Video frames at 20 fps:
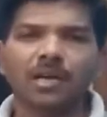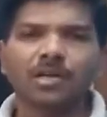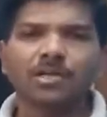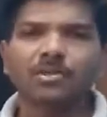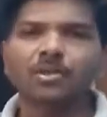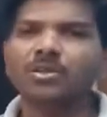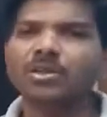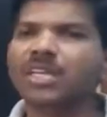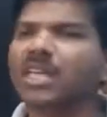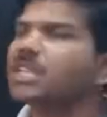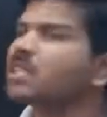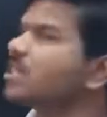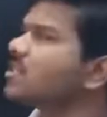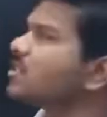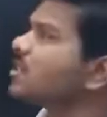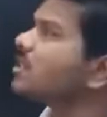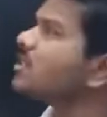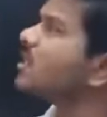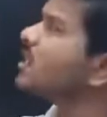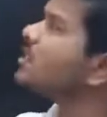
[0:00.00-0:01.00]
So these
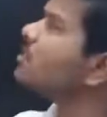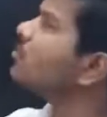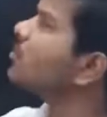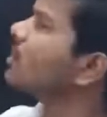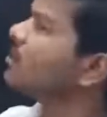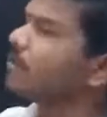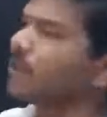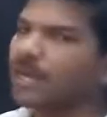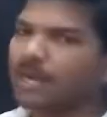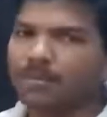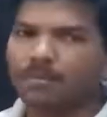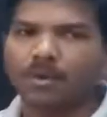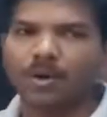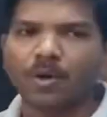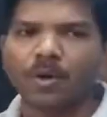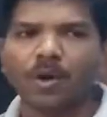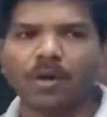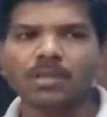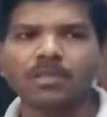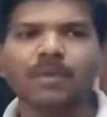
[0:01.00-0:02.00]
restrictions were made
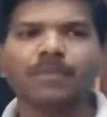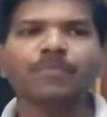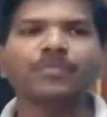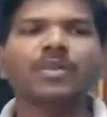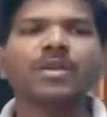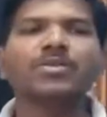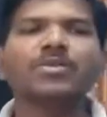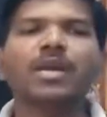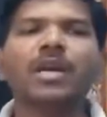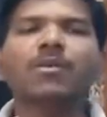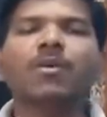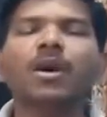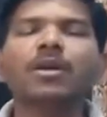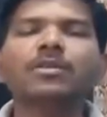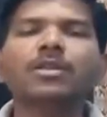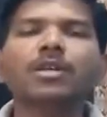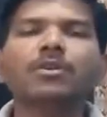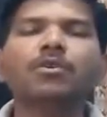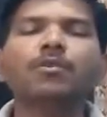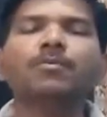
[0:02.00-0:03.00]
because they
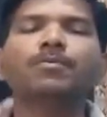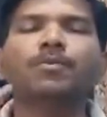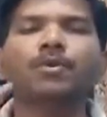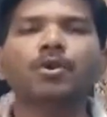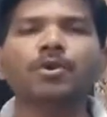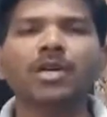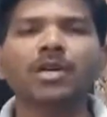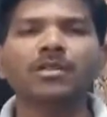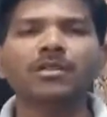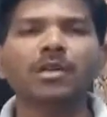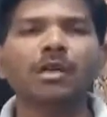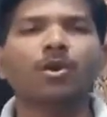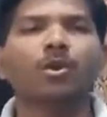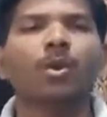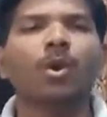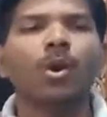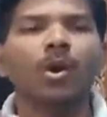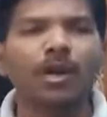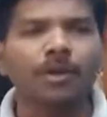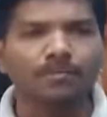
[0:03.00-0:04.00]
wanted to protect the
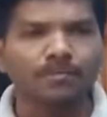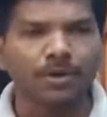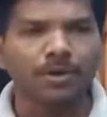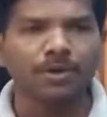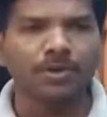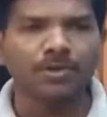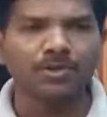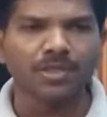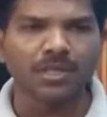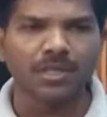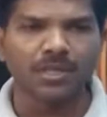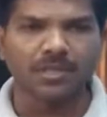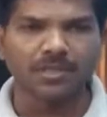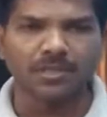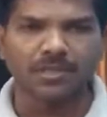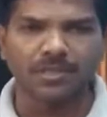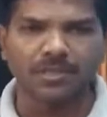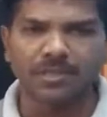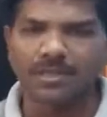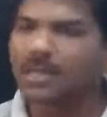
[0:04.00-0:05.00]
local producers.
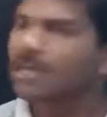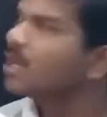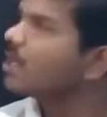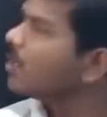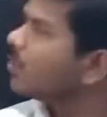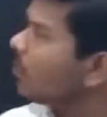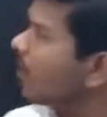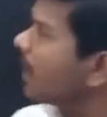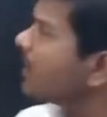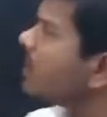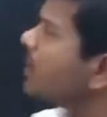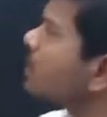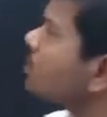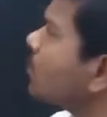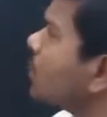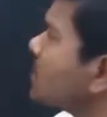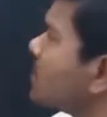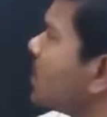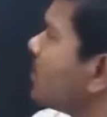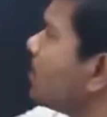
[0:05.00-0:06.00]
Why this
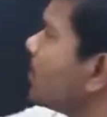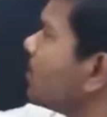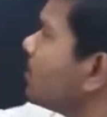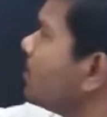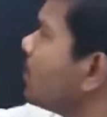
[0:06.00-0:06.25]
was happened?